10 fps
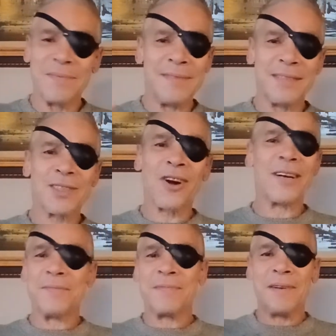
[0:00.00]

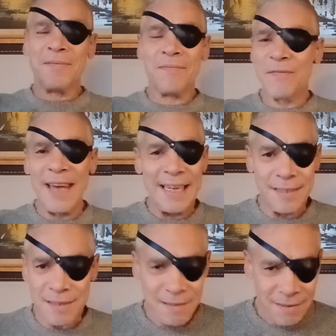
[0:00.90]
Stardom
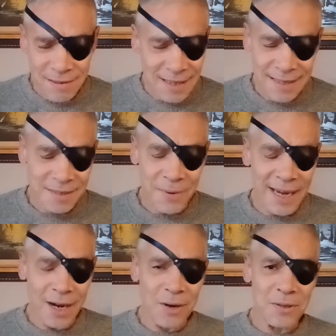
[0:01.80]
fades. It's the way
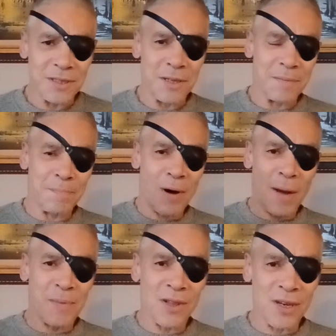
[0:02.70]
it goes. You're
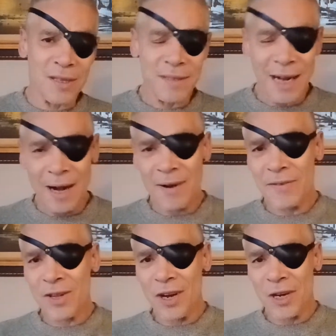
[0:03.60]
popular,
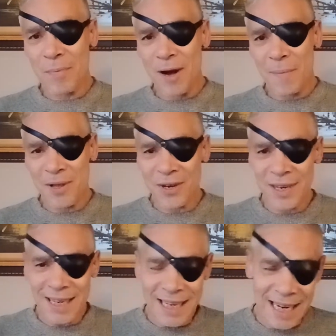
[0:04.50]
however long you're
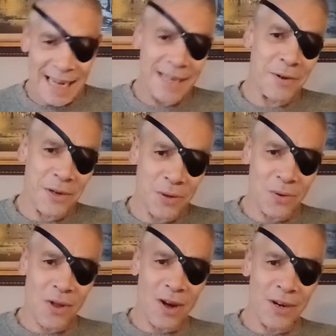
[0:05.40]
popular, and now you're
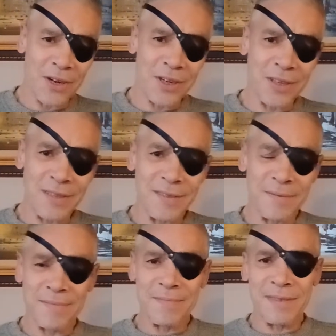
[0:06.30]
no longer
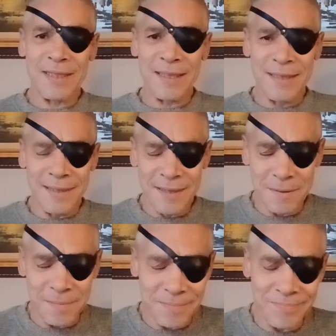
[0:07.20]
the,
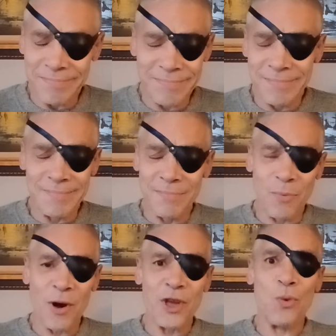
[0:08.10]
the,
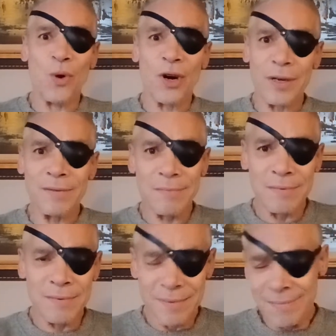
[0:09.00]
where you were.
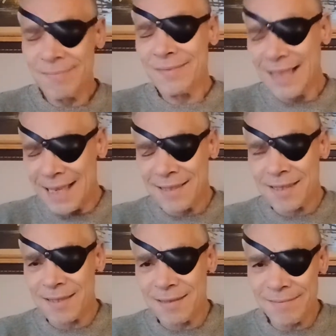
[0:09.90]
That's
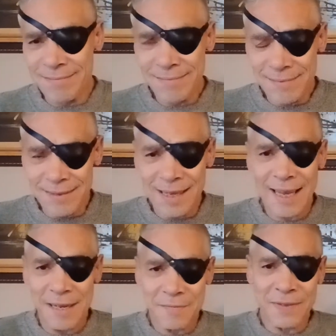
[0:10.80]
just the
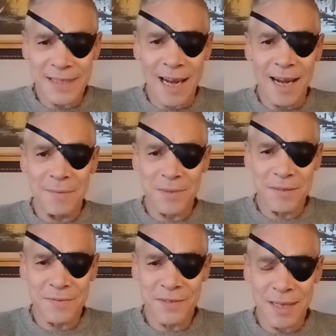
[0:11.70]
life and times
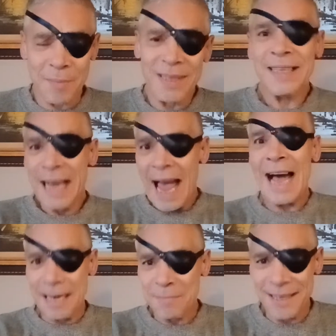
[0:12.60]
of Southern.
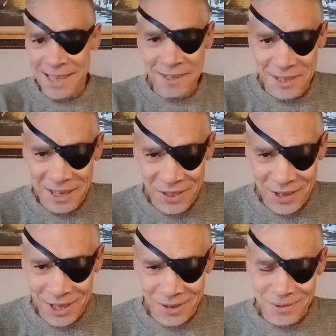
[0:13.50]
And I'm not telling you
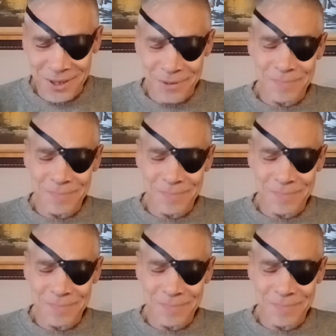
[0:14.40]
anything you don't know.